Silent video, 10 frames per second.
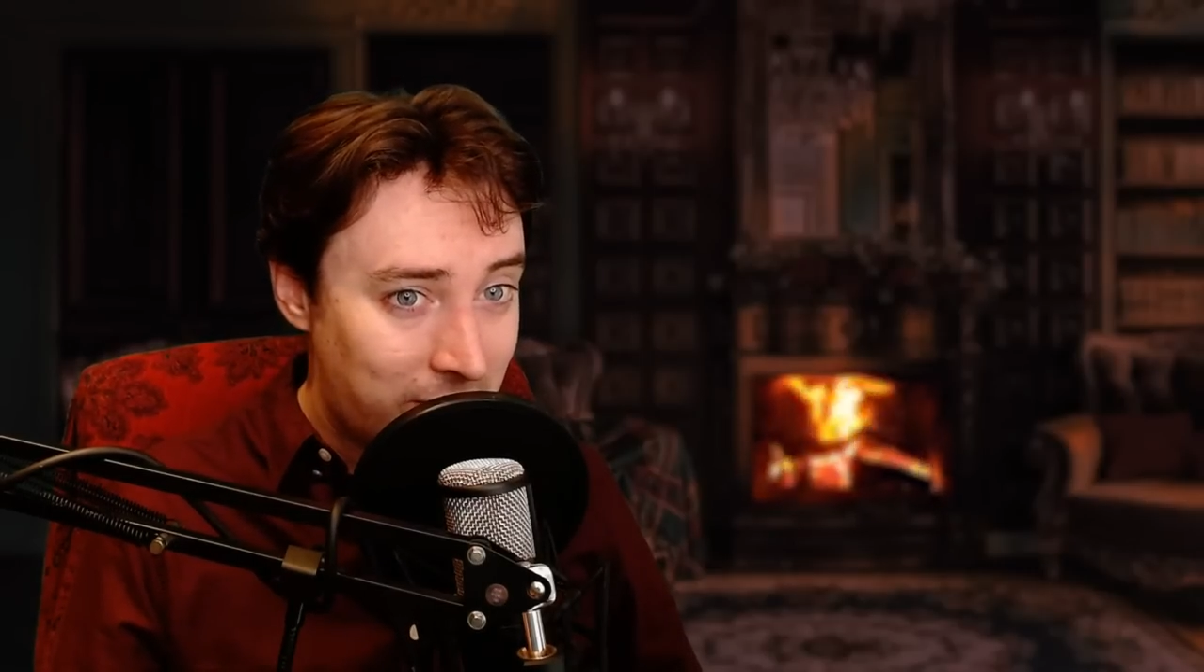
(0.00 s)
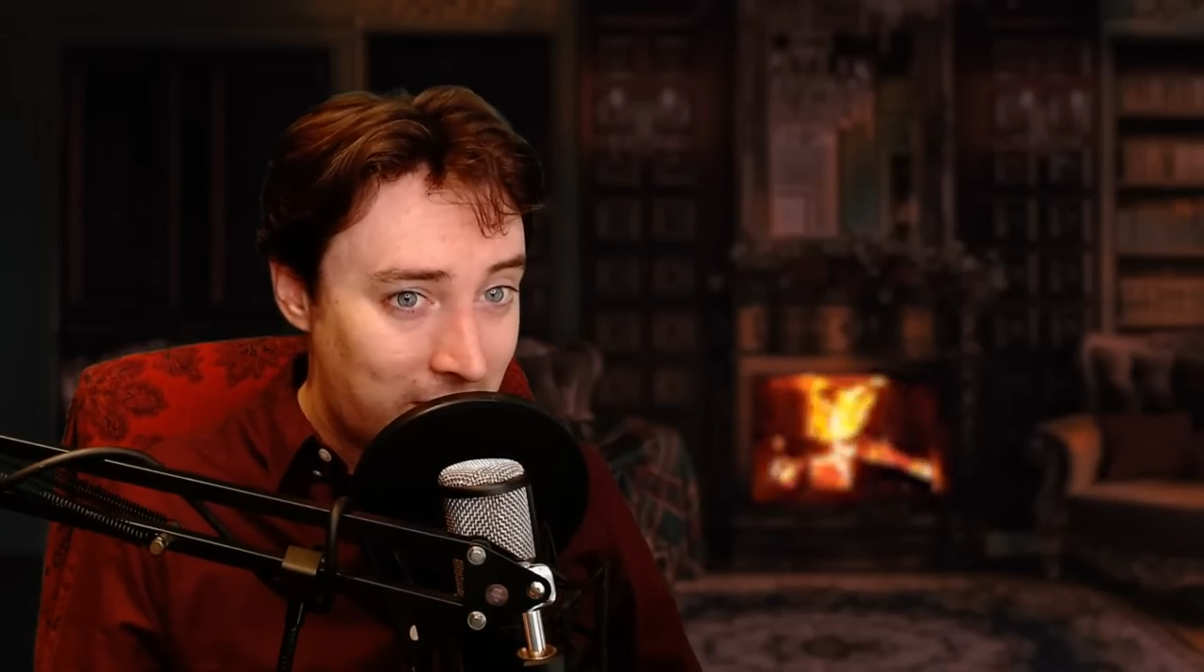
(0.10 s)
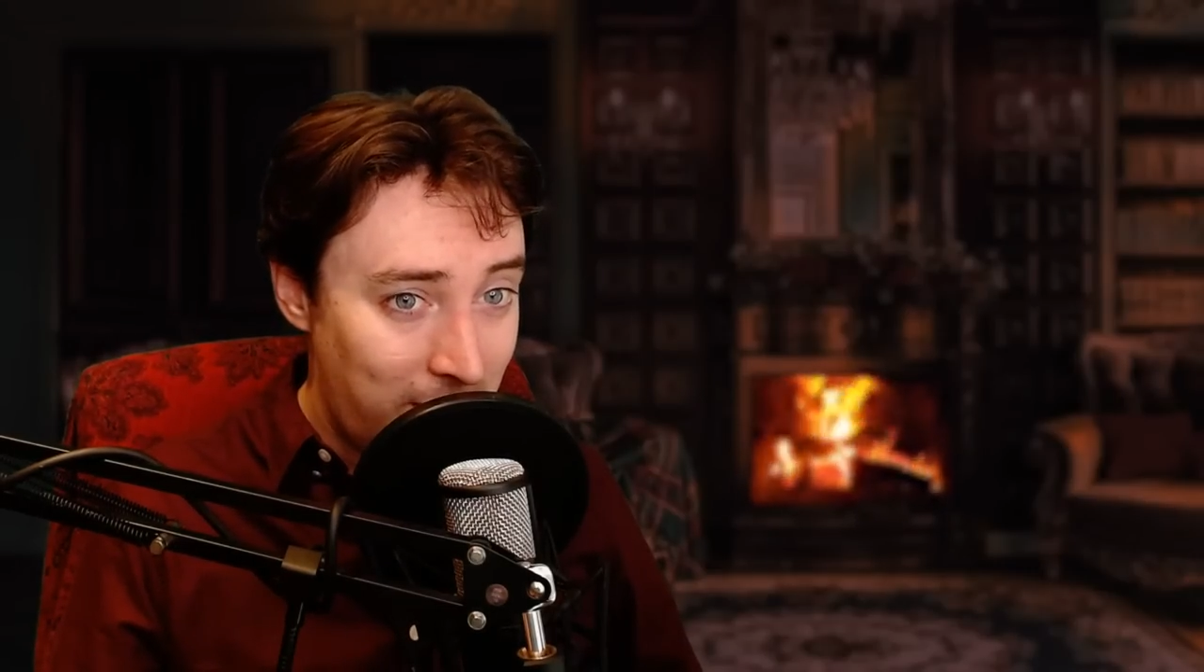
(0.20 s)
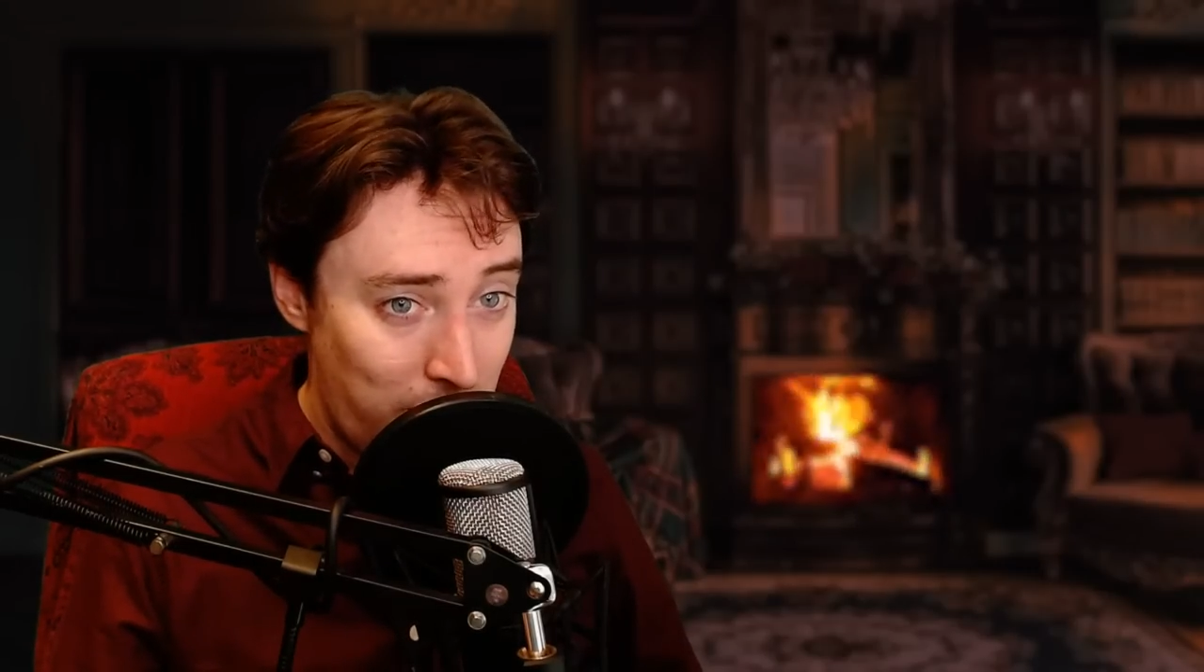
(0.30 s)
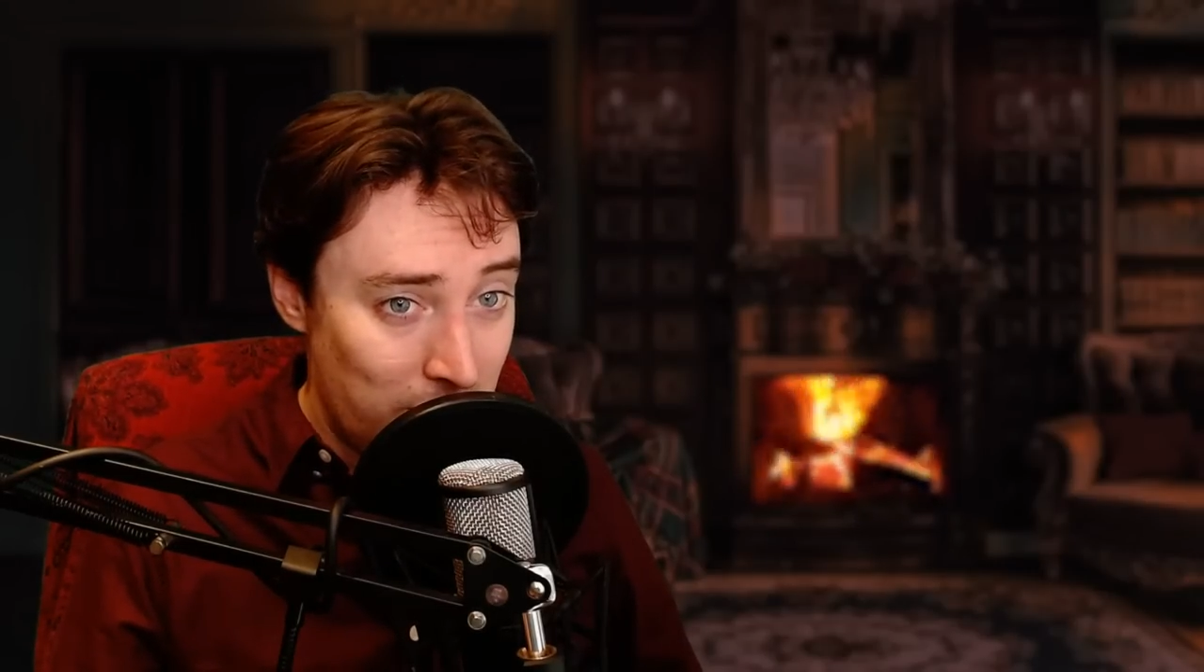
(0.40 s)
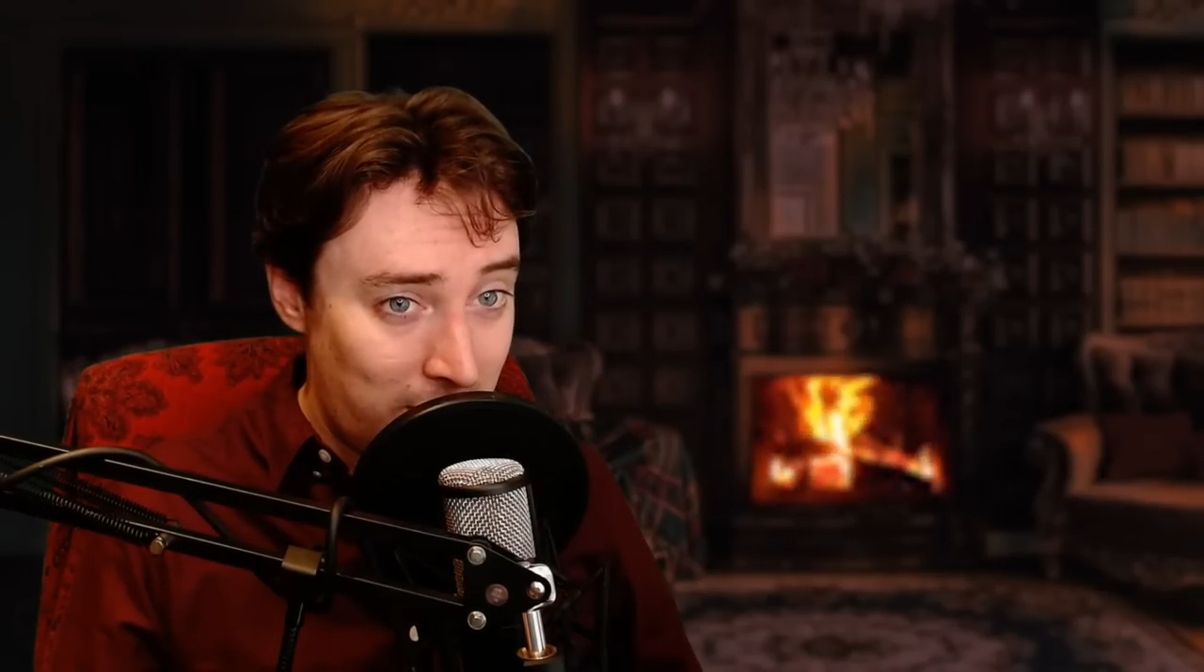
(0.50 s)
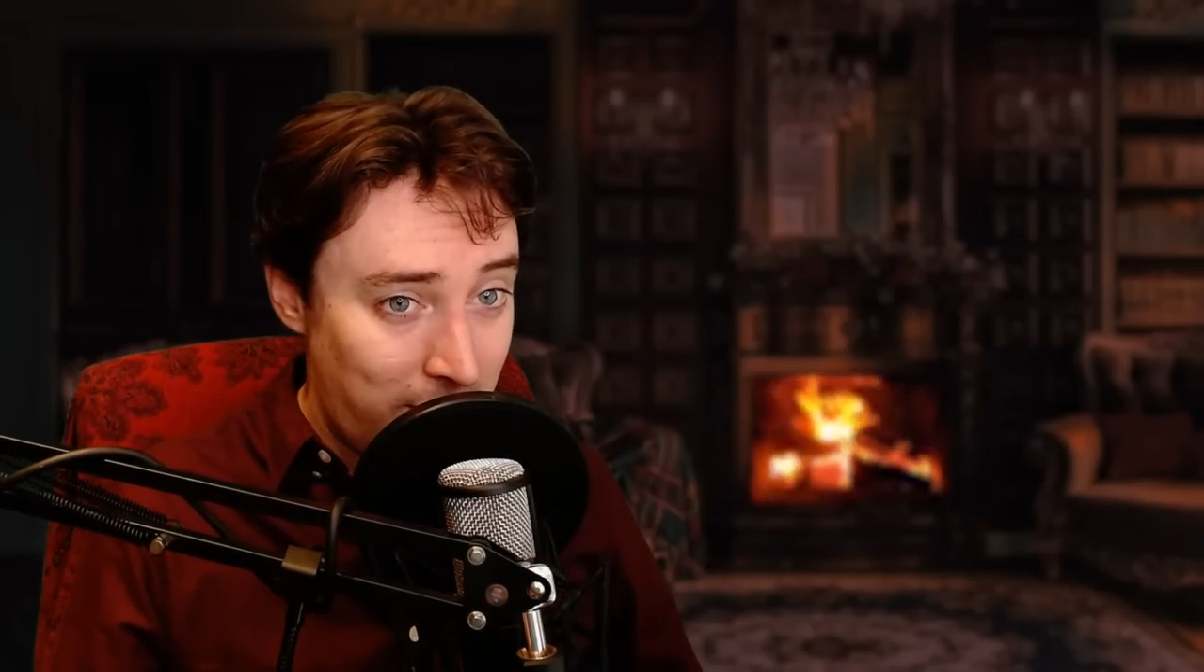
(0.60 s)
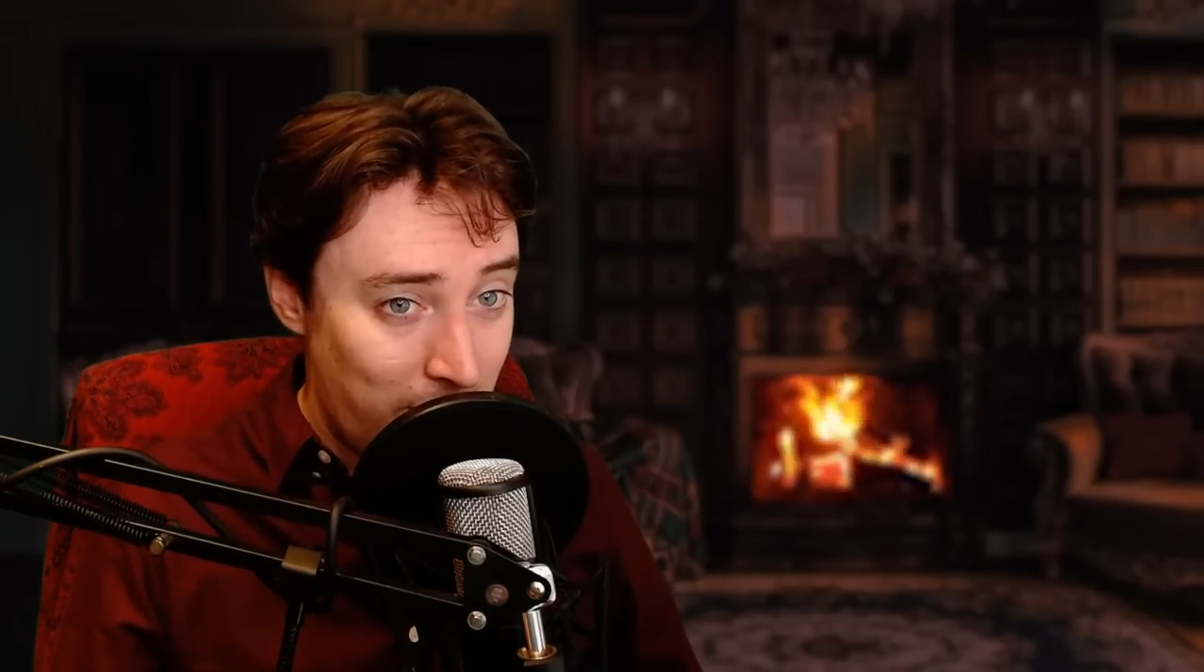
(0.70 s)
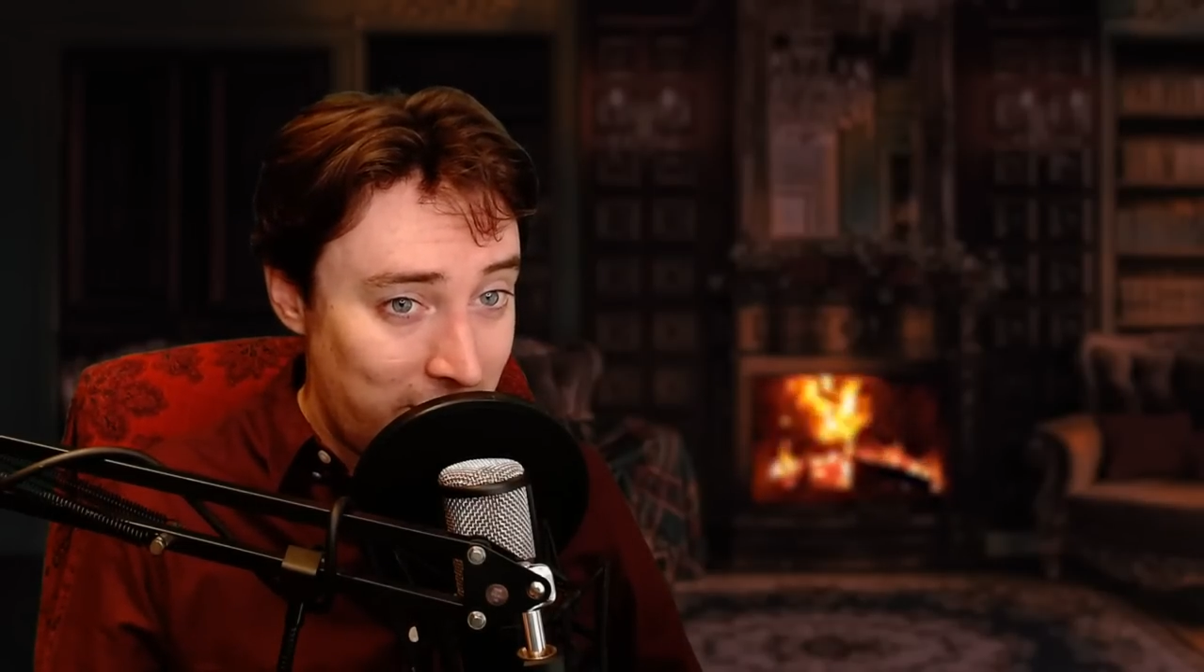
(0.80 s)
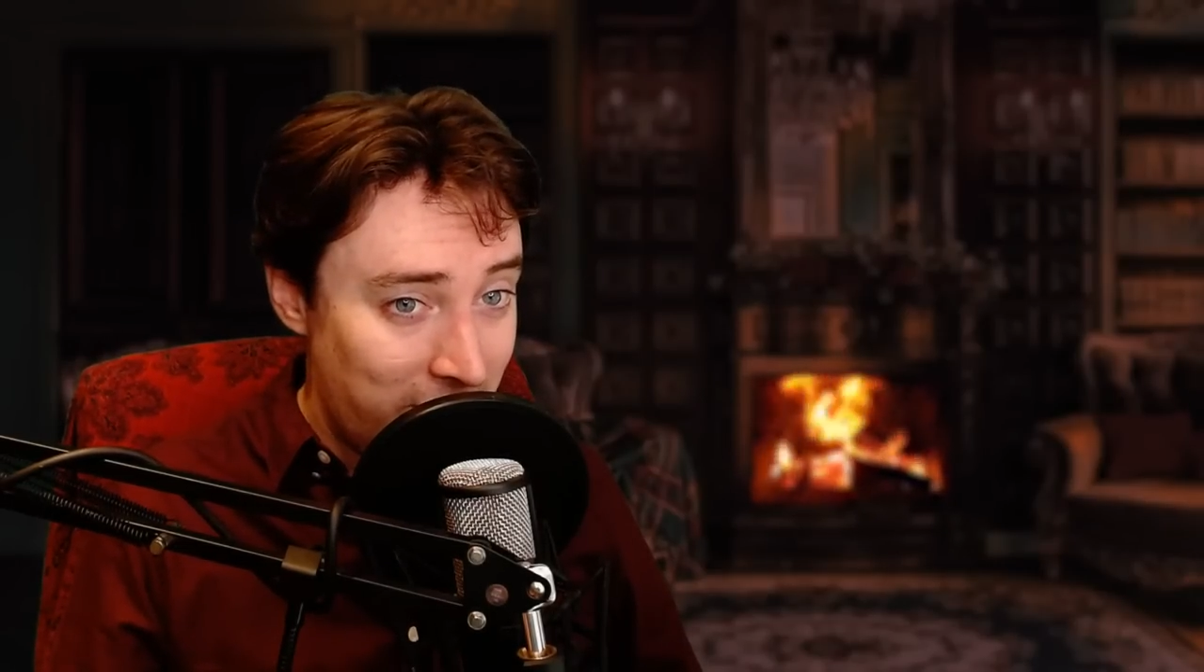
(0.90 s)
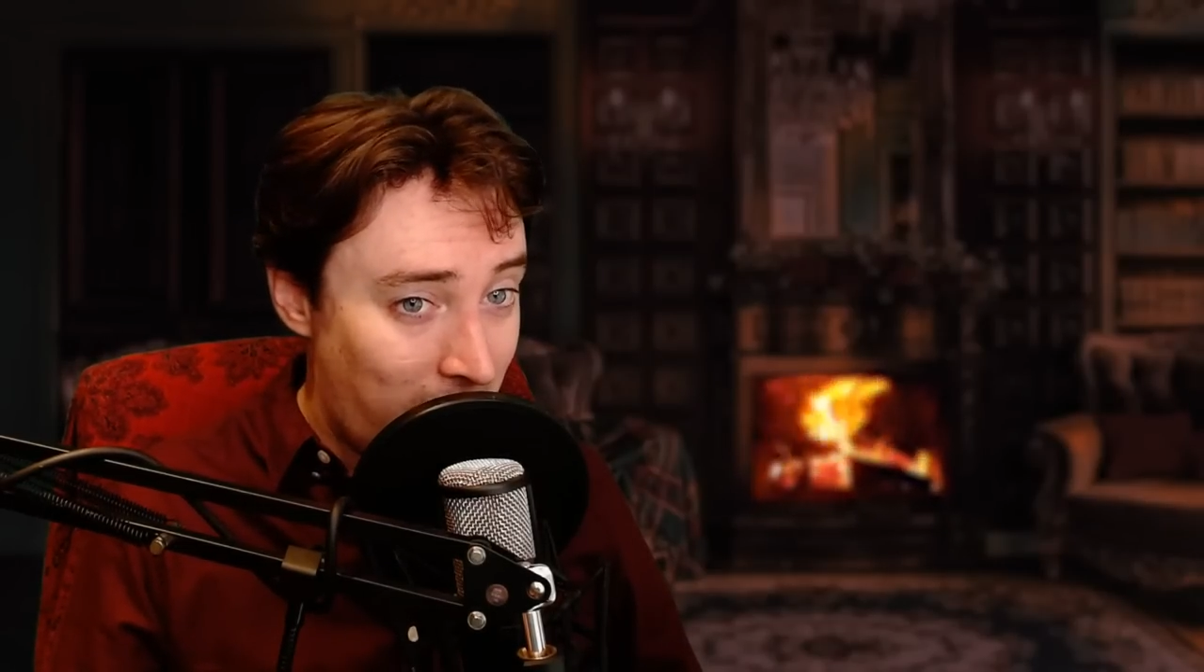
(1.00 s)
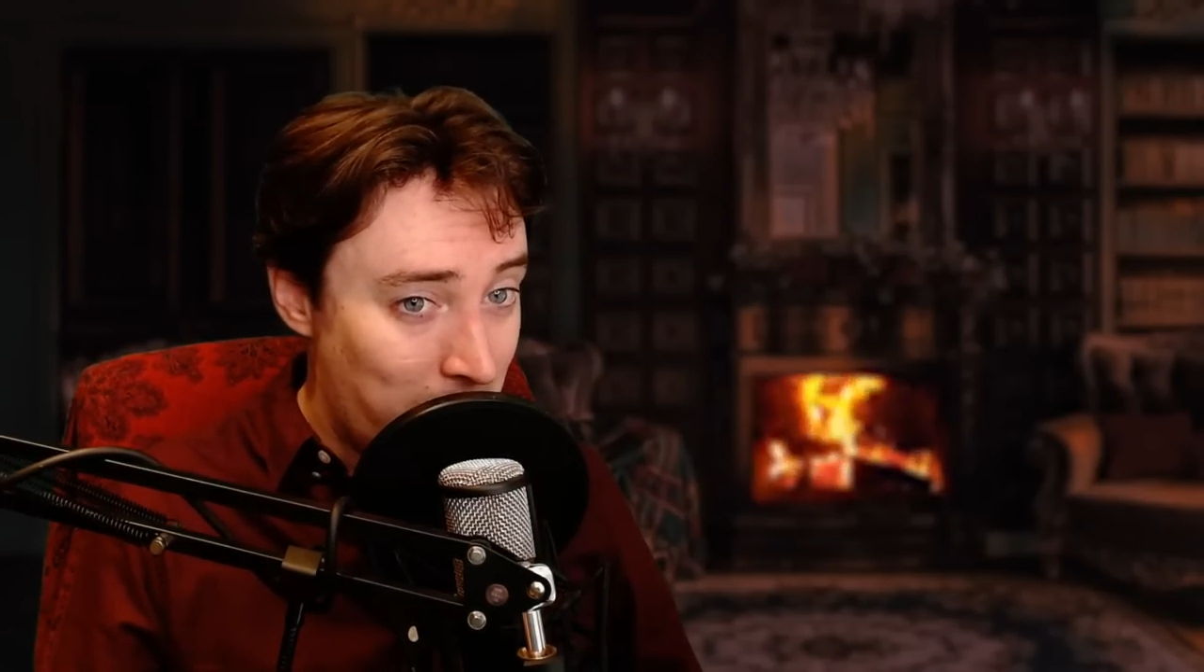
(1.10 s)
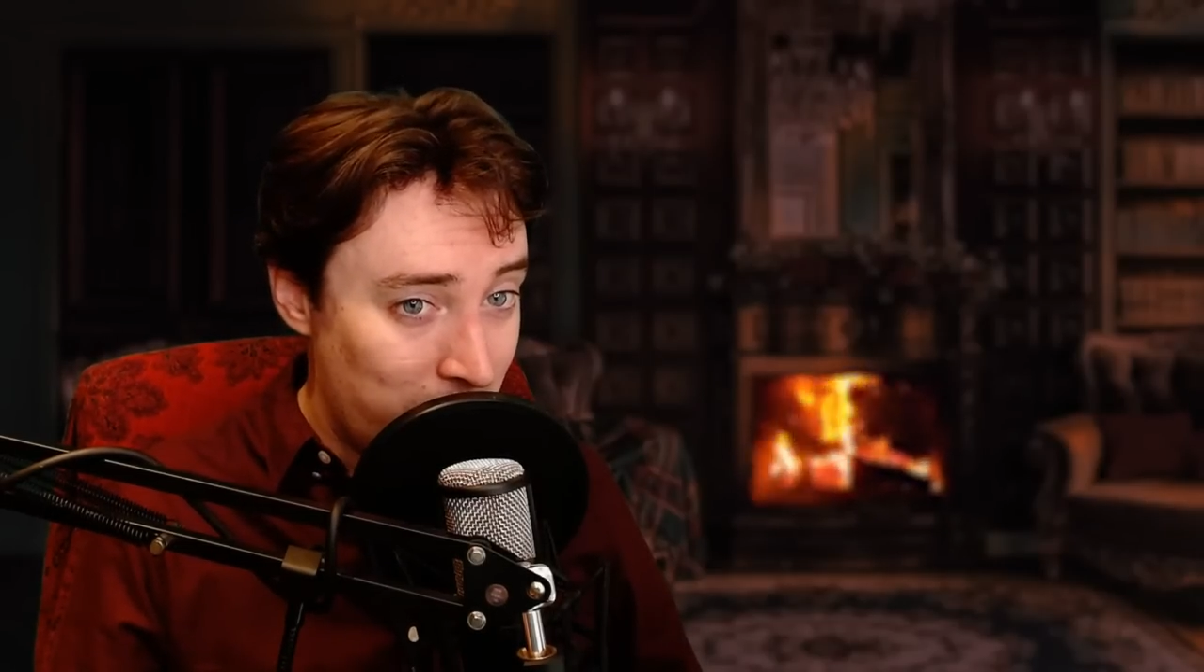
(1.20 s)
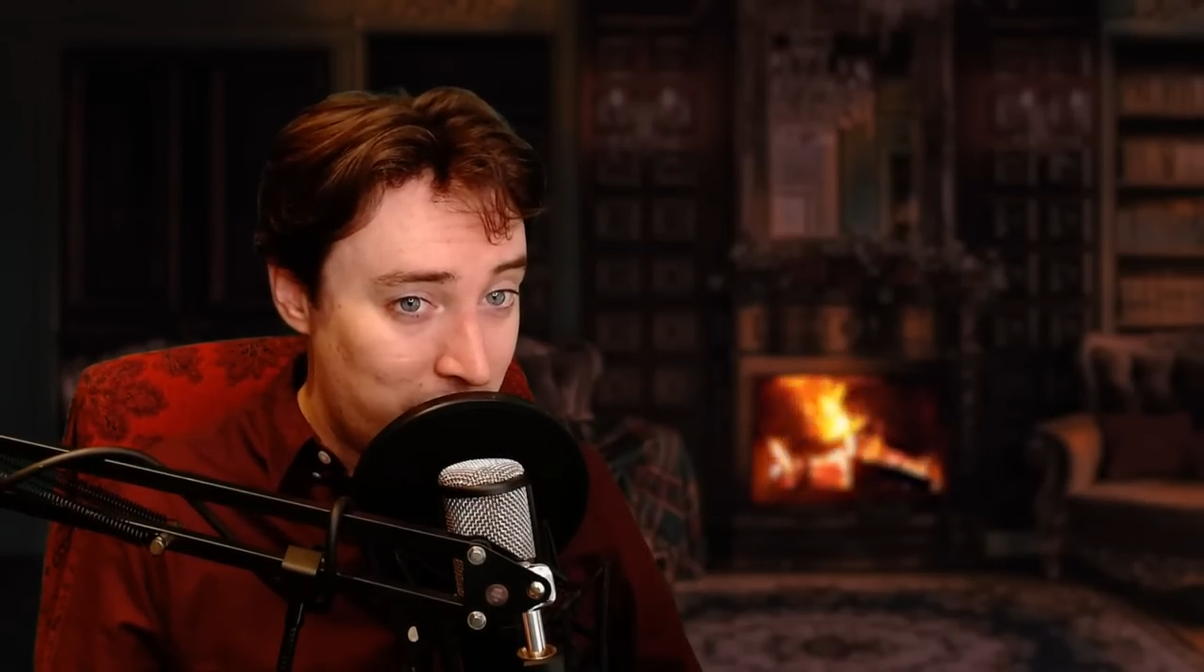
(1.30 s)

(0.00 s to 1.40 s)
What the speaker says: If you're looking for examples